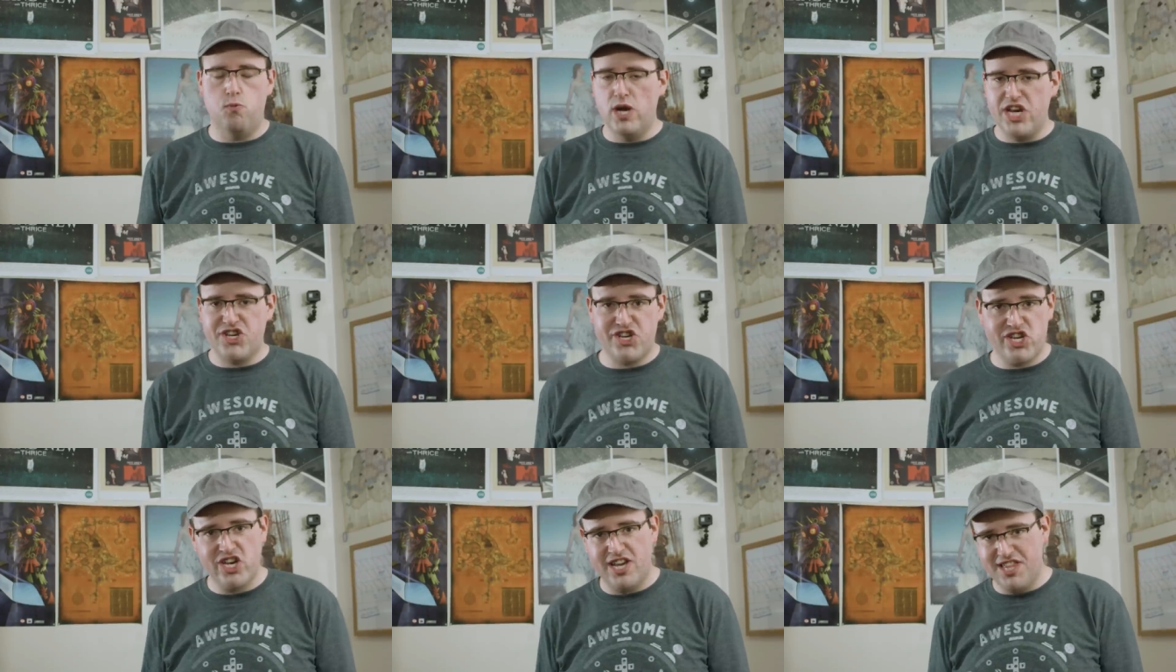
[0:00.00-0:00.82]

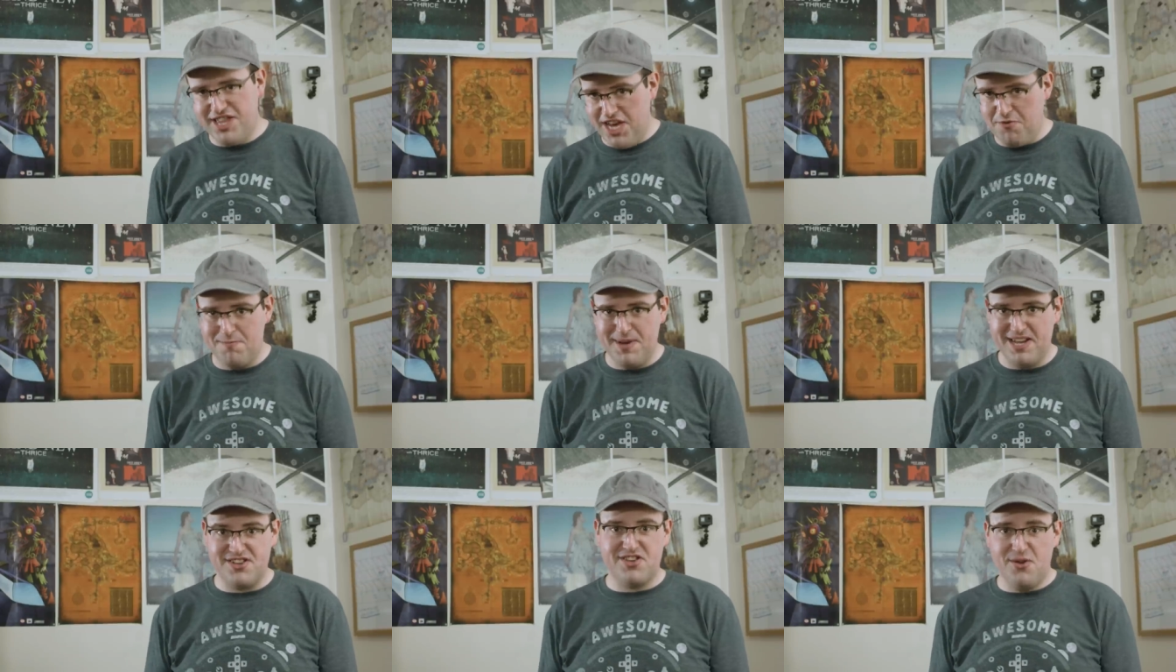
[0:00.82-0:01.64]
wish they were
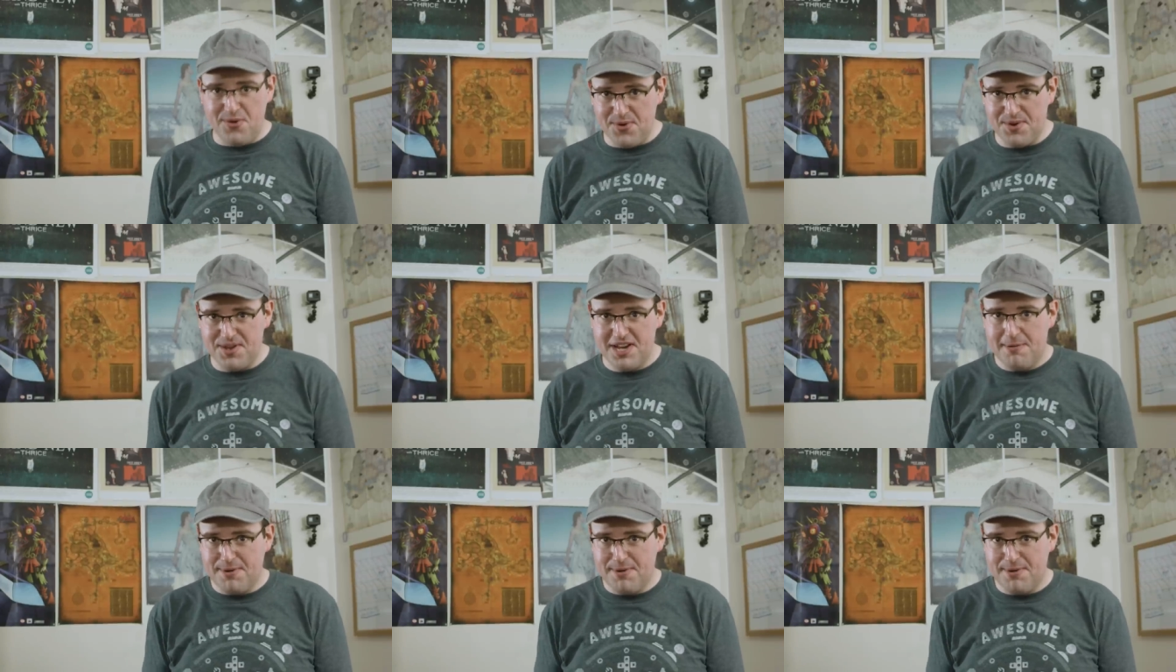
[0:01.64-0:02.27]
being told